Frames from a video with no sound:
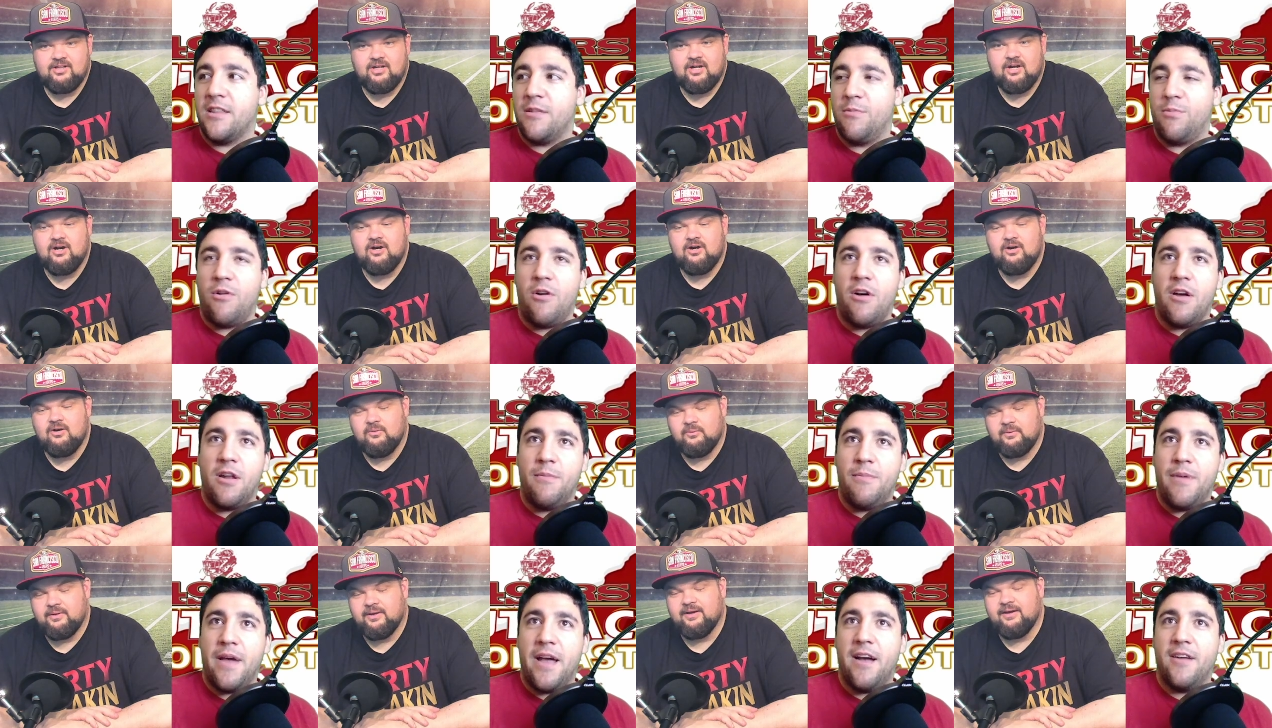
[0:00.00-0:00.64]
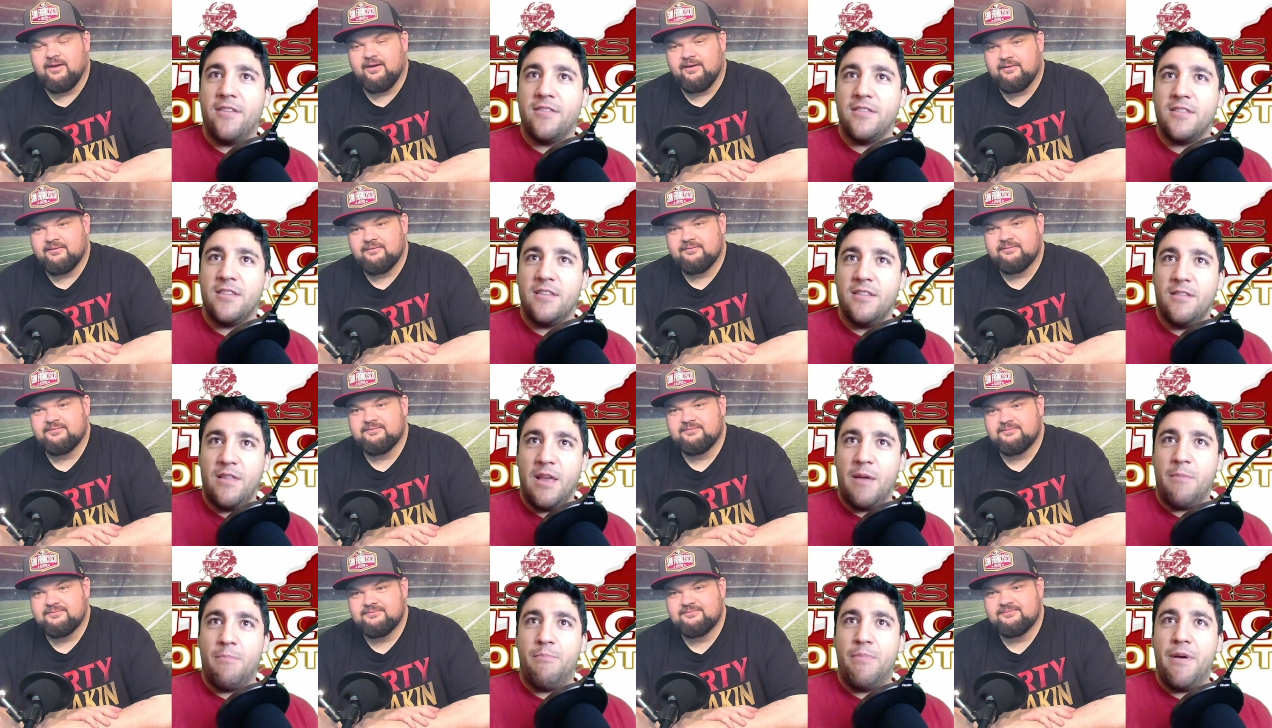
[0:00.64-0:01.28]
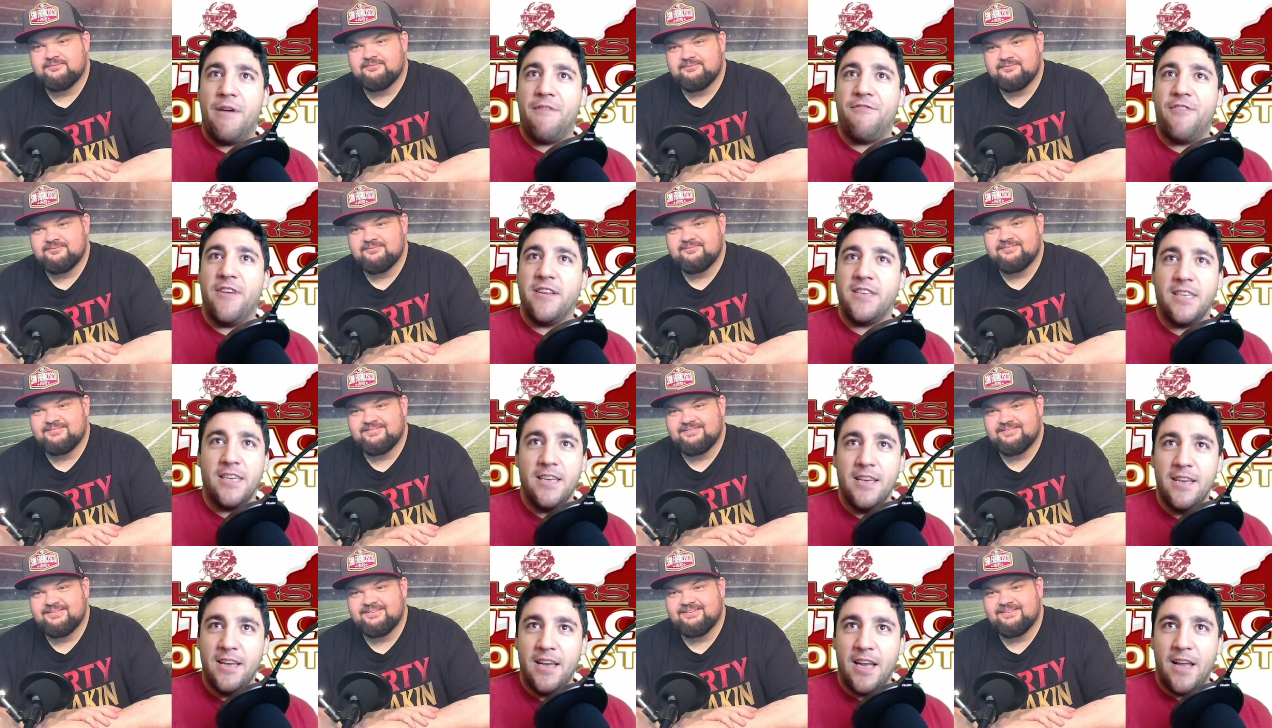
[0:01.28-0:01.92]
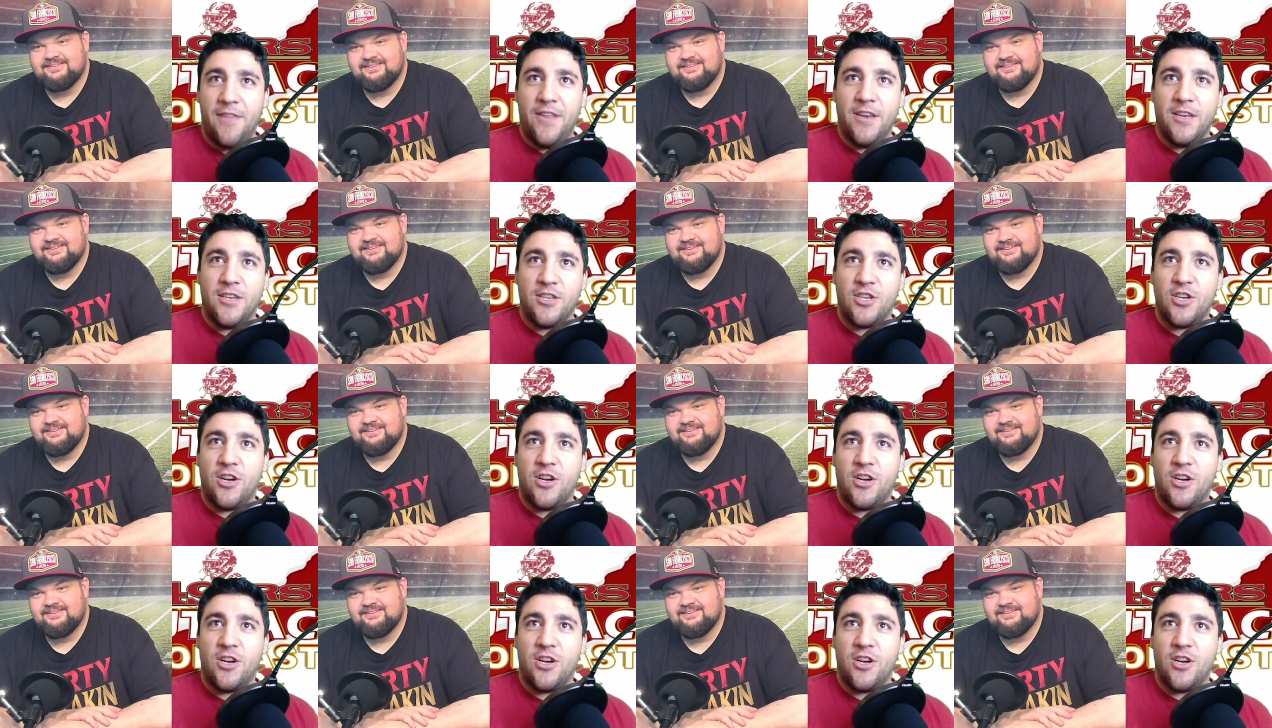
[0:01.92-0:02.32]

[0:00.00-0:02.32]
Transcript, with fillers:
Speaker 1: kick the ball oh, out of oh, bounds, yeah. they biff it, and then